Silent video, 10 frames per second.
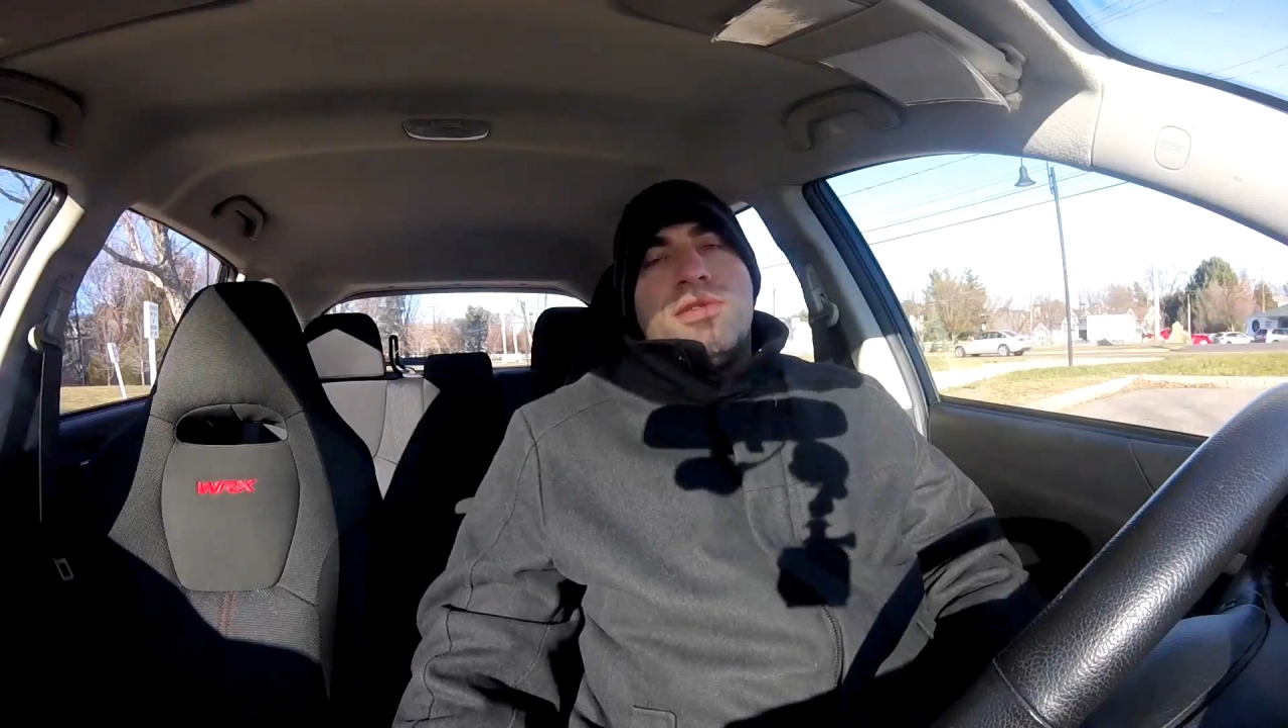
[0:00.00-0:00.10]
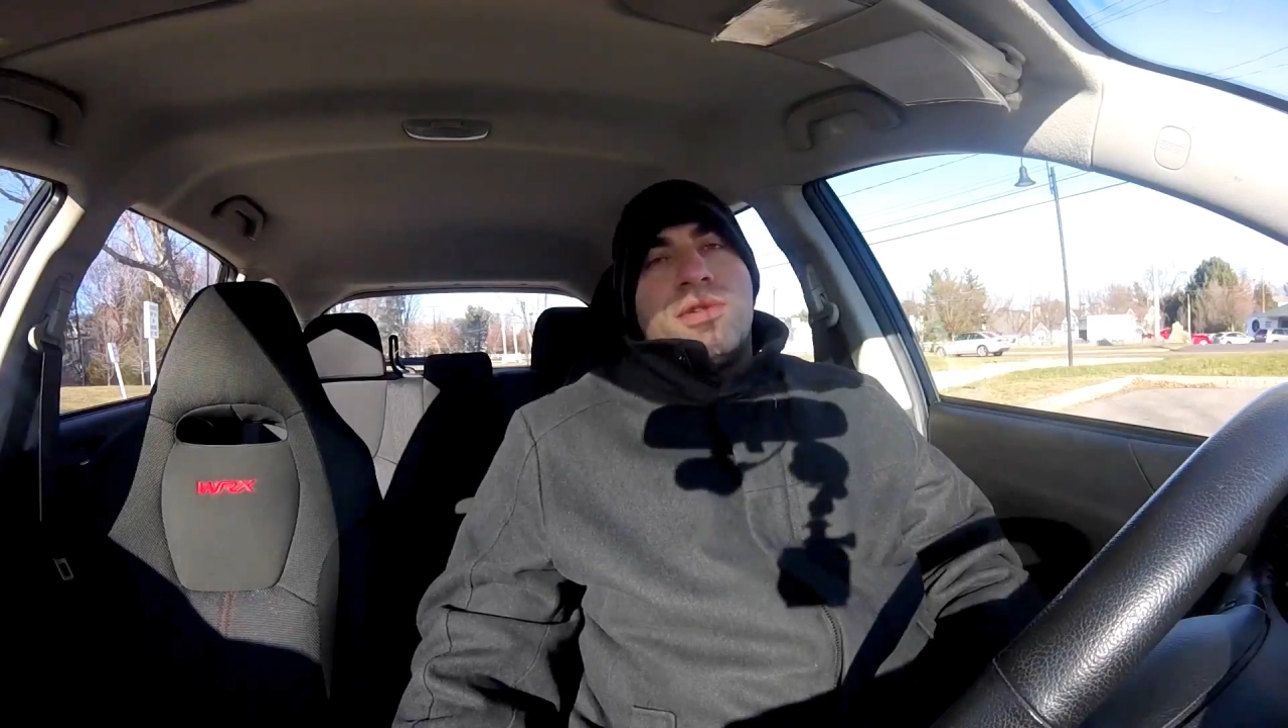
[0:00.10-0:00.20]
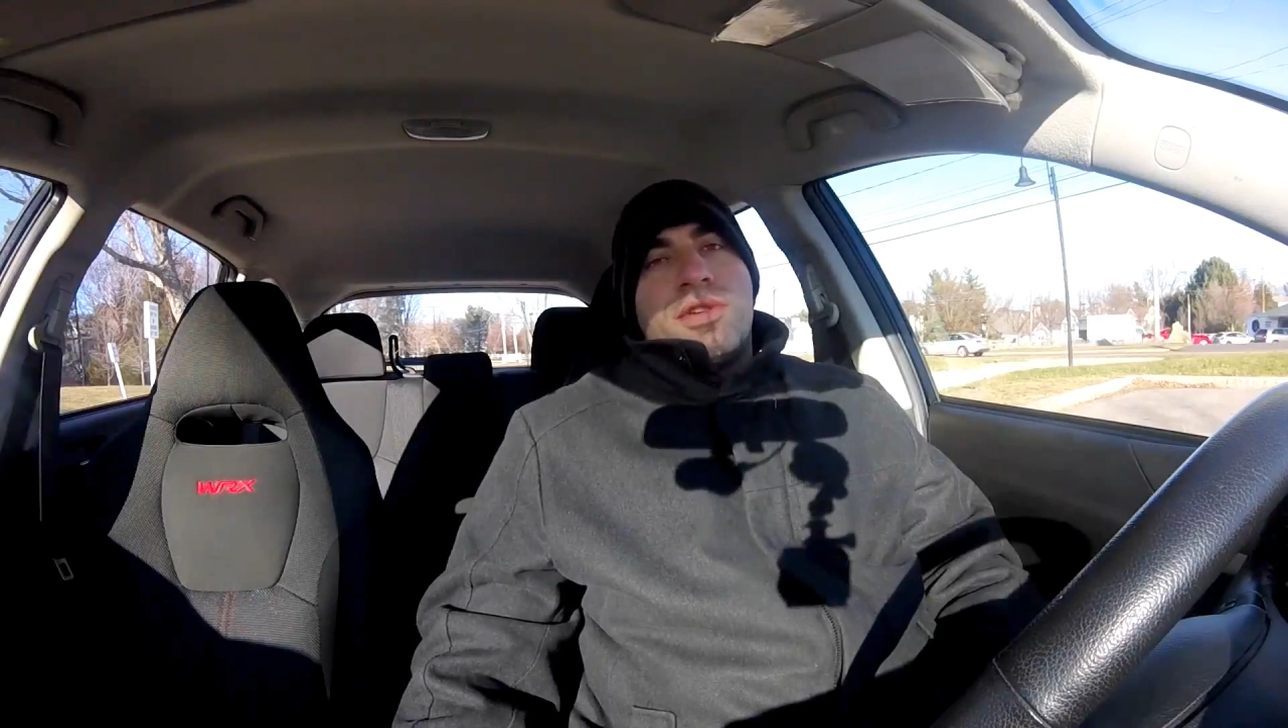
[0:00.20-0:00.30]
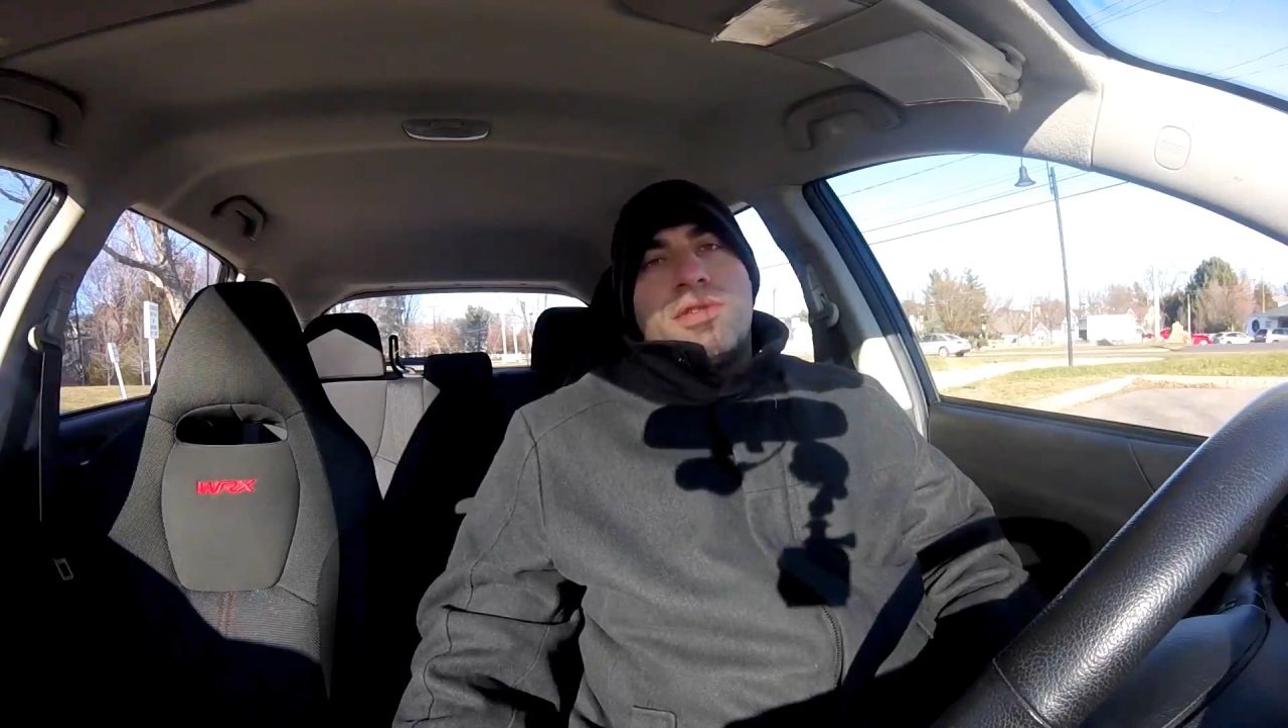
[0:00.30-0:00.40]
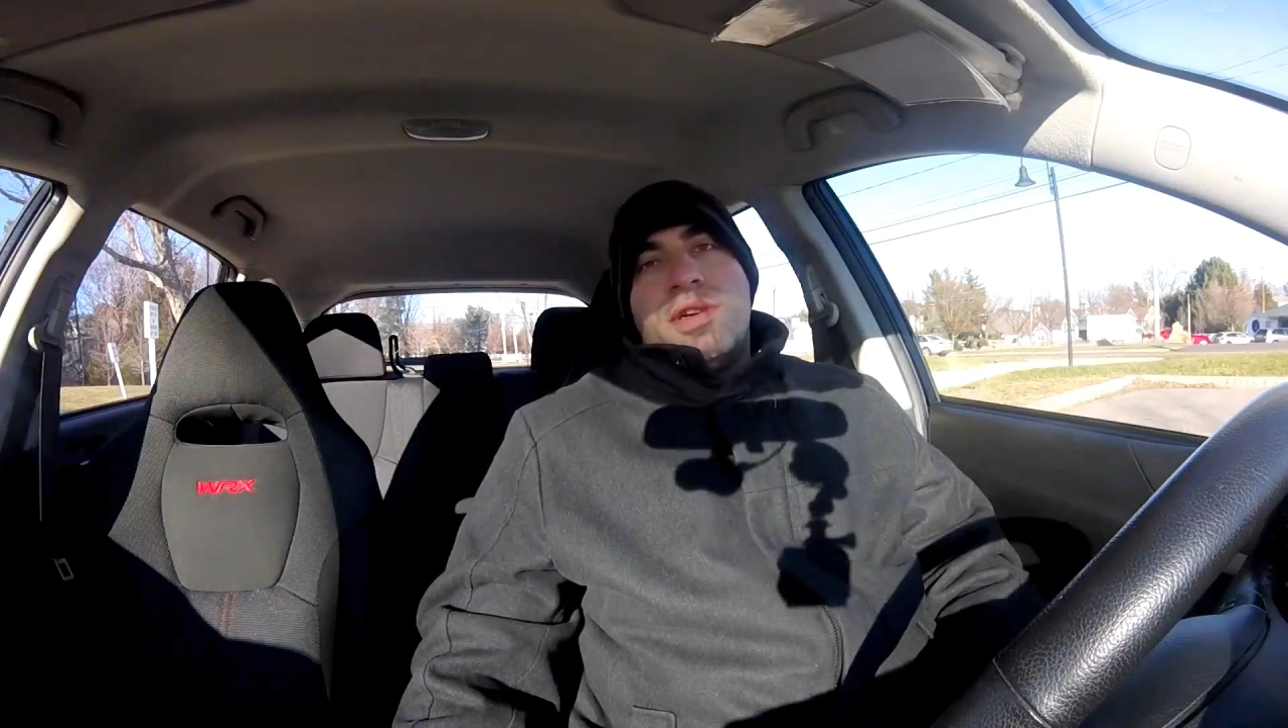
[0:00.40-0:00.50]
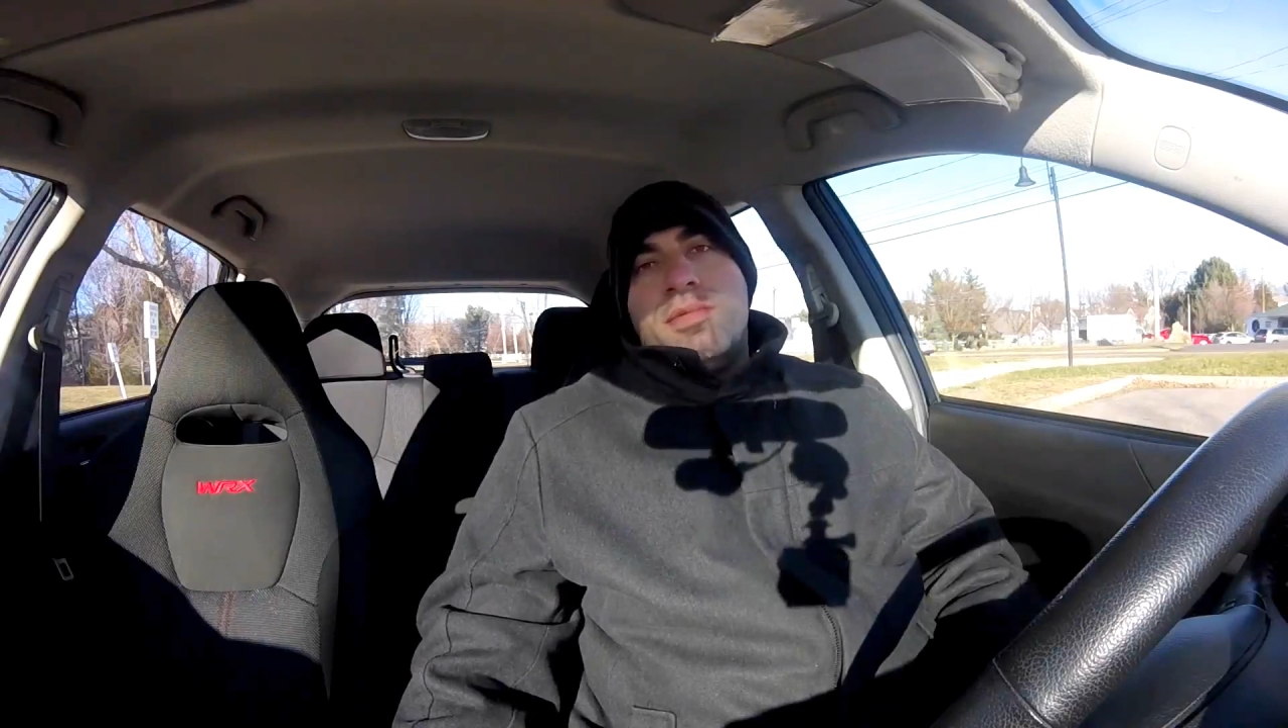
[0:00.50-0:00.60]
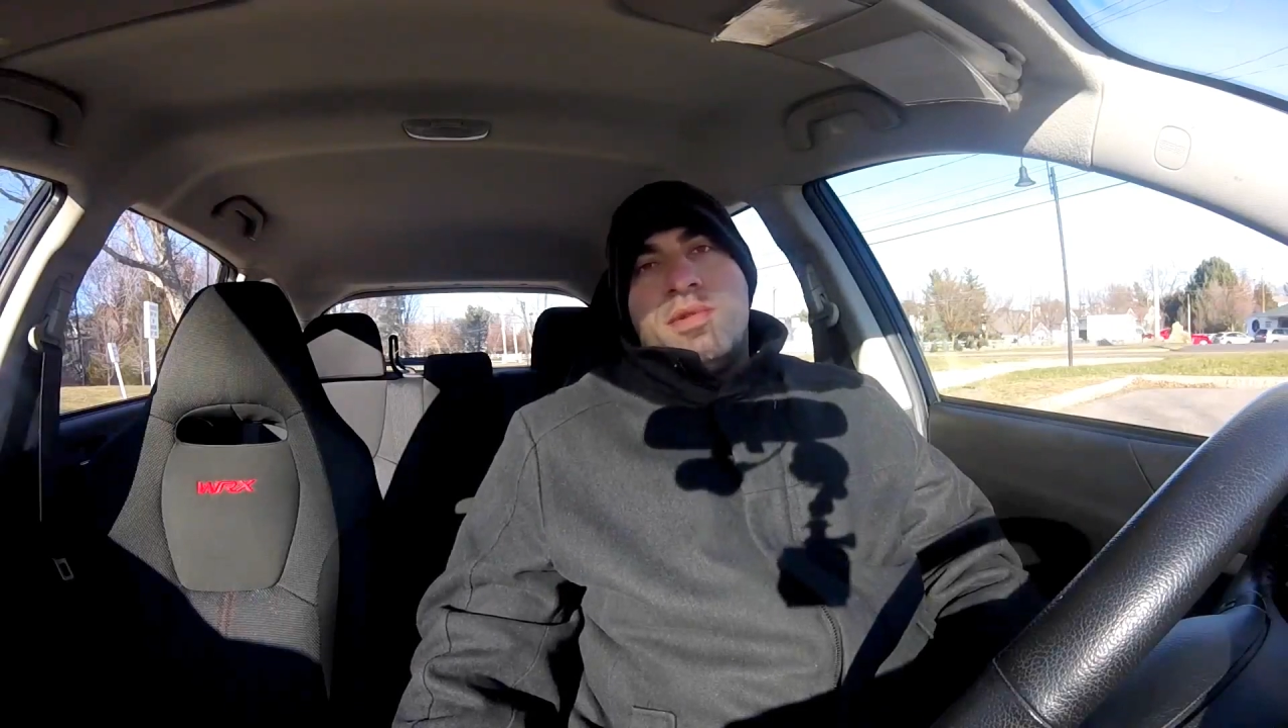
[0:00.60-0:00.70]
too extreme